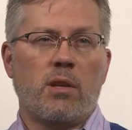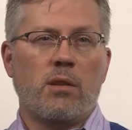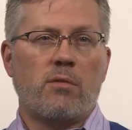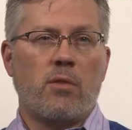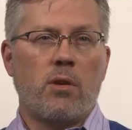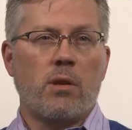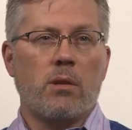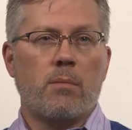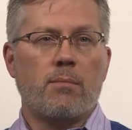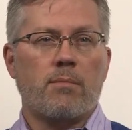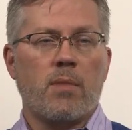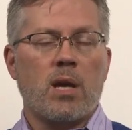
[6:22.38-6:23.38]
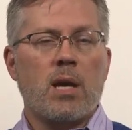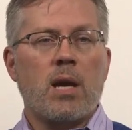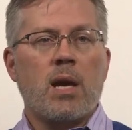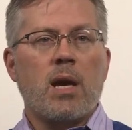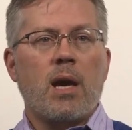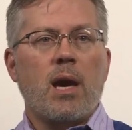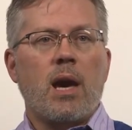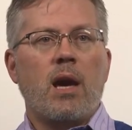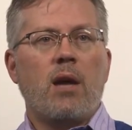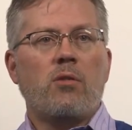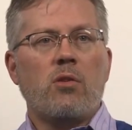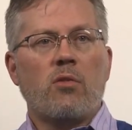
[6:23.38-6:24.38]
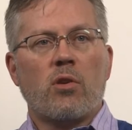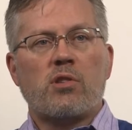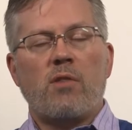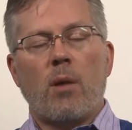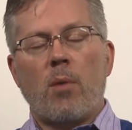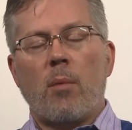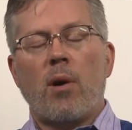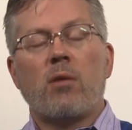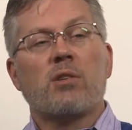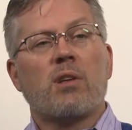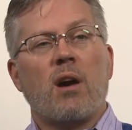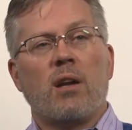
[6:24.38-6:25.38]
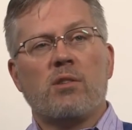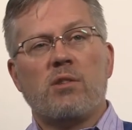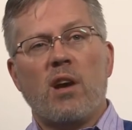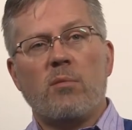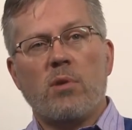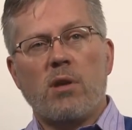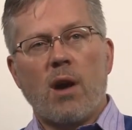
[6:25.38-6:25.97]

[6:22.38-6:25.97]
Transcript: did for him. And the University of Alabama Honors College gave me the